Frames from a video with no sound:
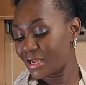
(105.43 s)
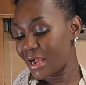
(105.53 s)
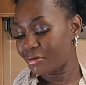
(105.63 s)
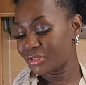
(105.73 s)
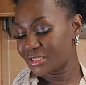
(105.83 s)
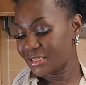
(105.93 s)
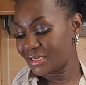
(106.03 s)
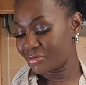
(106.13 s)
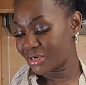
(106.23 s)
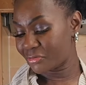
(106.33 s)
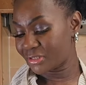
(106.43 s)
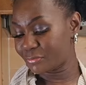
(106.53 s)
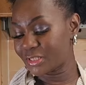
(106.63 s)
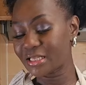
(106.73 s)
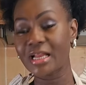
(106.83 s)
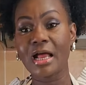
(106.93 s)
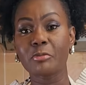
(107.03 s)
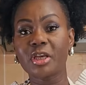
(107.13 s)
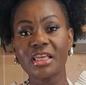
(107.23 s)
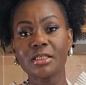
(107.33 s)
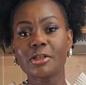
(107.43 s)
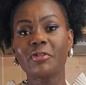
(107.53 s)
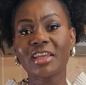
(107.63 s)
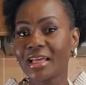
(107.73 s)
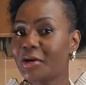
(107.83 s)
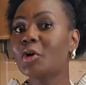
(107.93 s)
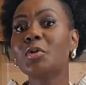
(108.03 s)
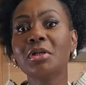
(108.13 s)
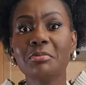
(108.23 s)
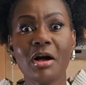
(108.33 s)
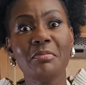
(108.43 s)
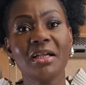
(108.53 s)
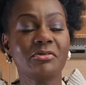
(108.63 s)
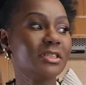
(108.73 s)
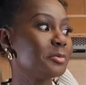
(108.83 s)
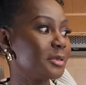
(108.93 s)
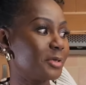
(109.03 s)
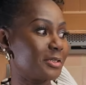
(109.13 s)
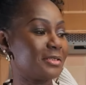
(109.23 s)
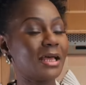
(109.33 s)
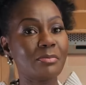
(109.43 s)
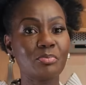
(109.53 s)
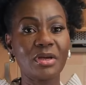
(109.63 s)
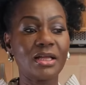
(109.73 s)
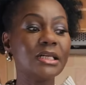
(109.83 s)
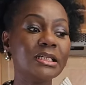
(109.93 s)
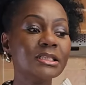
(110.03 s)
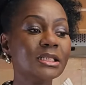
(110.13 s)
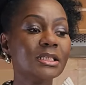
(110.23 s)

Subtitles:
I wasn't here at Christmas and I'm keen to forget all about my Christmas because I barely...